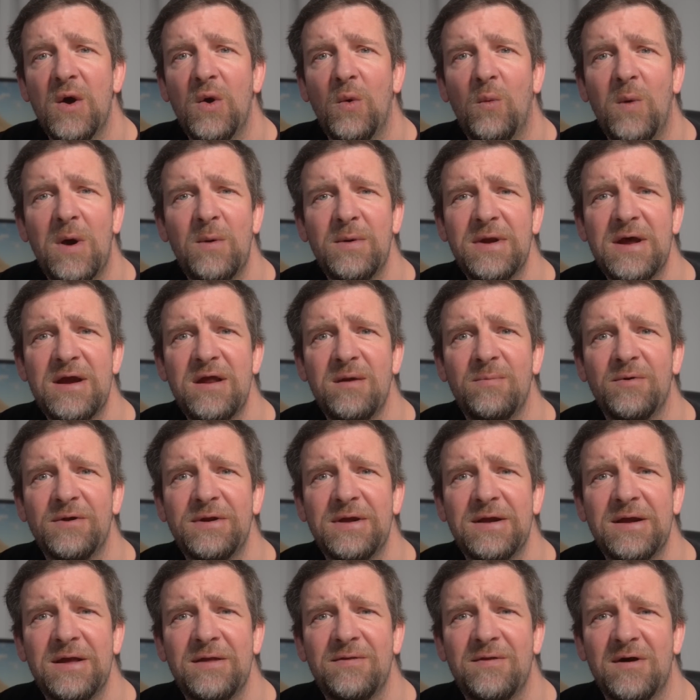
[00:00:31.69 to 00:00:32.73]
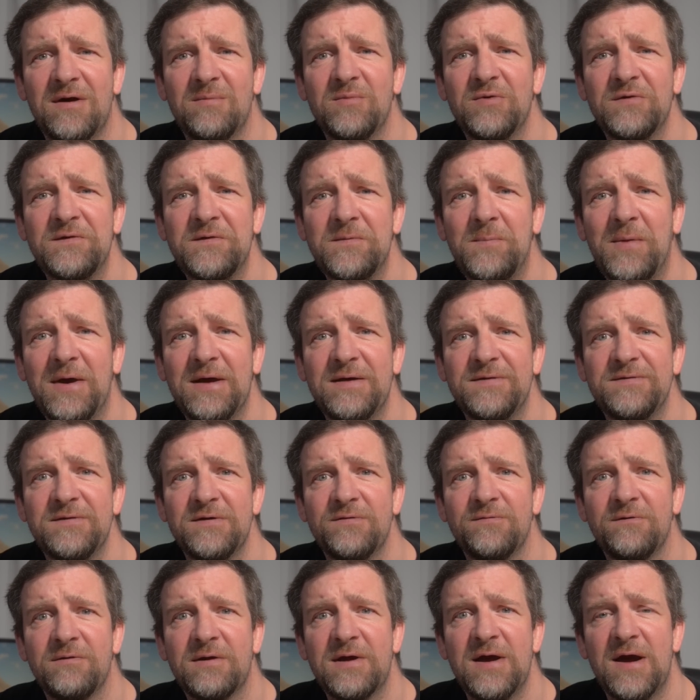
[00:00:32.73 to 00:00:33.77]
Why would anybody need that much space
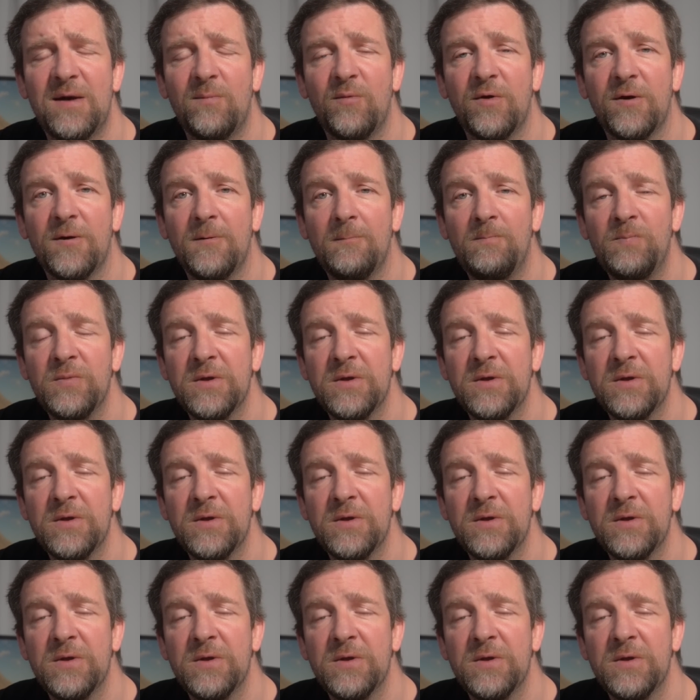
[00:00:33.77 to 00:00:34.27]
in their camera?